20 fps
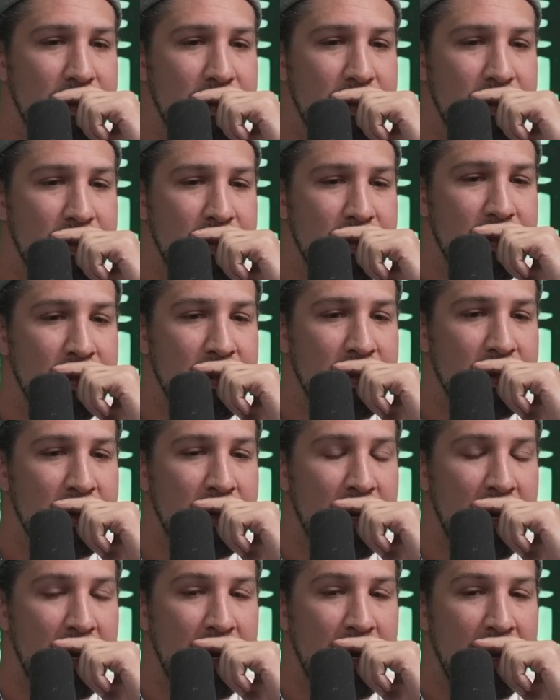Oh no, she's a
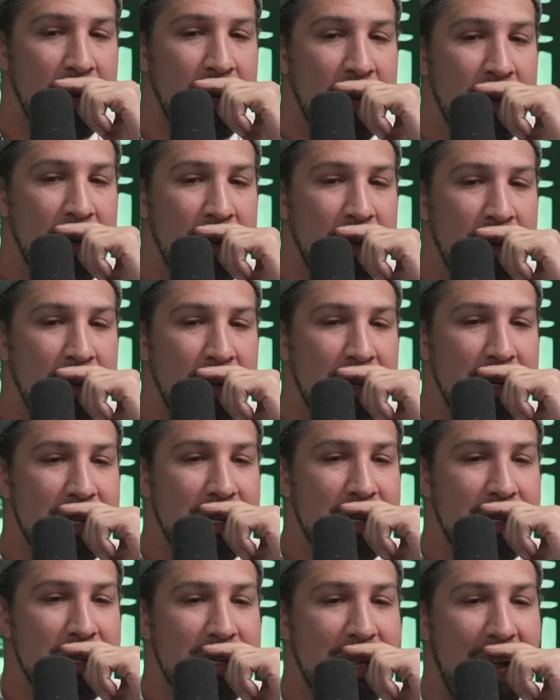favorite. Oh yeah, she's a
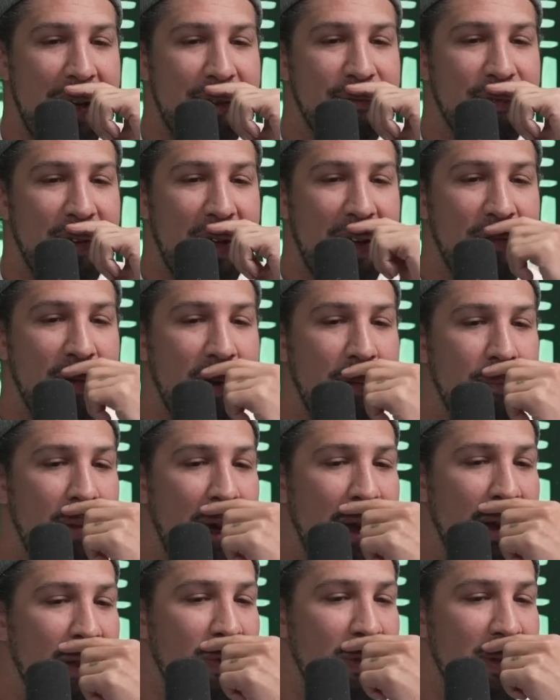favorite. Slight favorite,
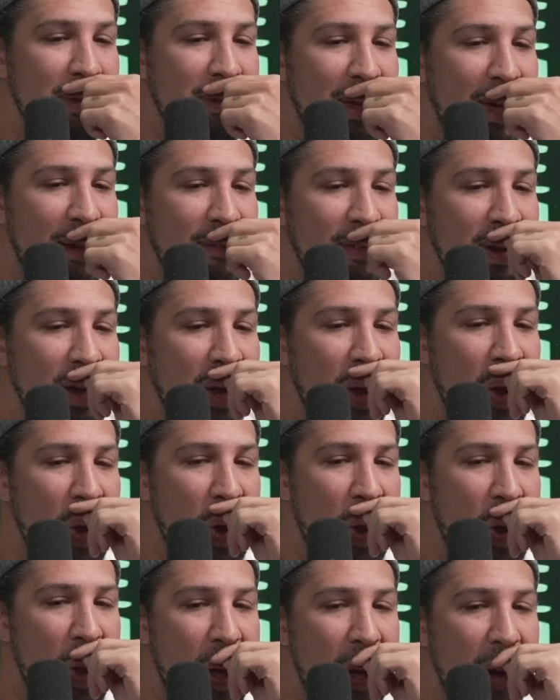minus one seventy.
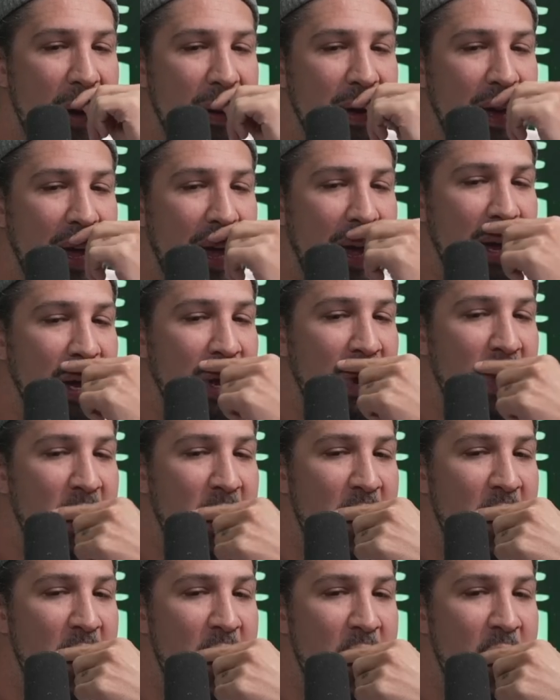Okay,
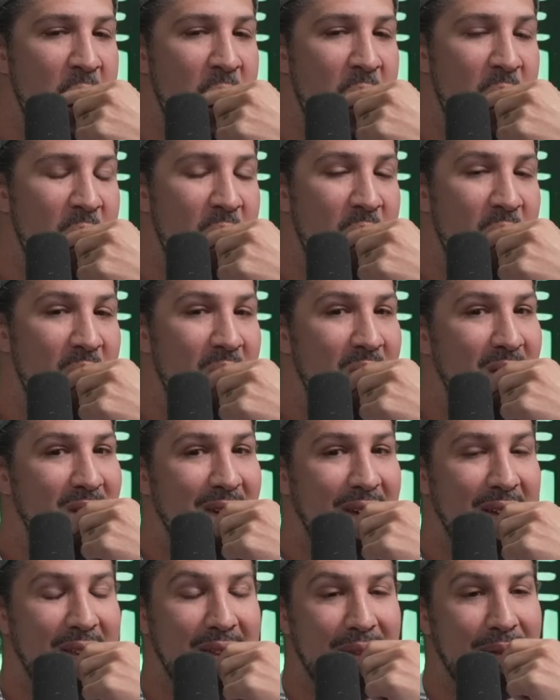
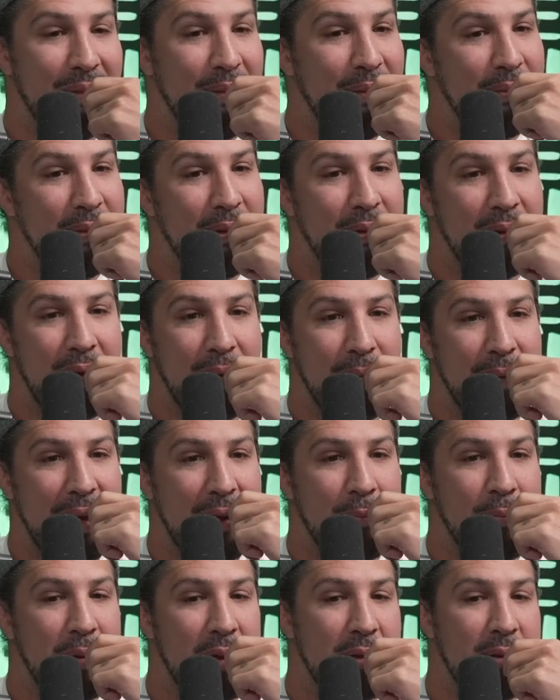yeah, I mean, not bad
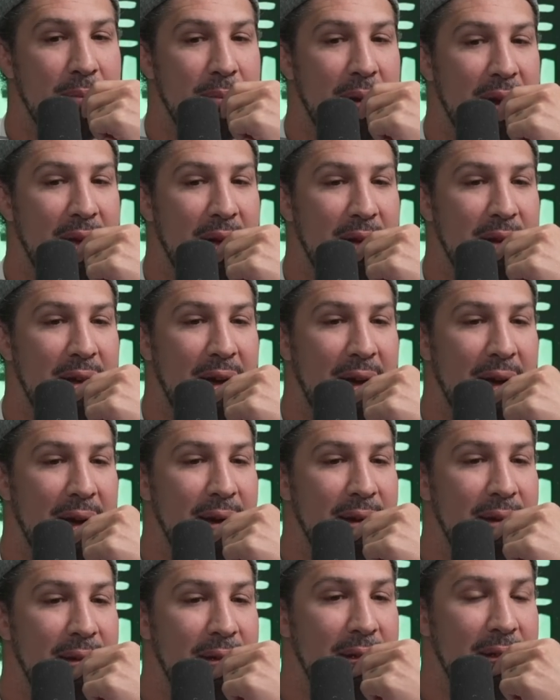to put some money on
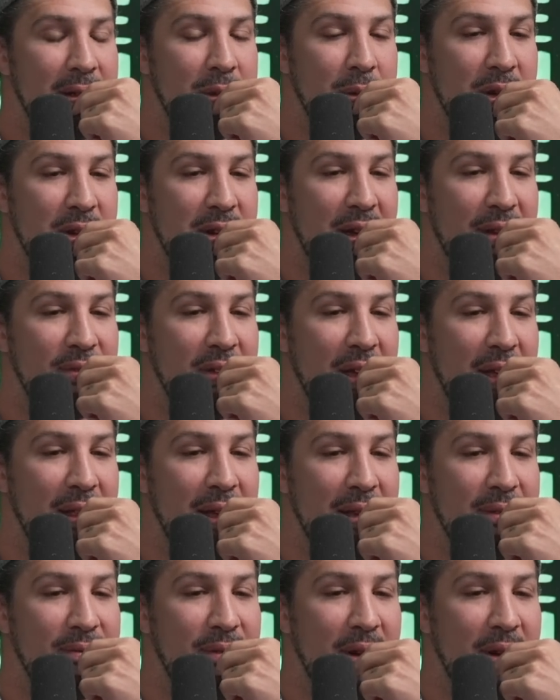Yan, especially after that last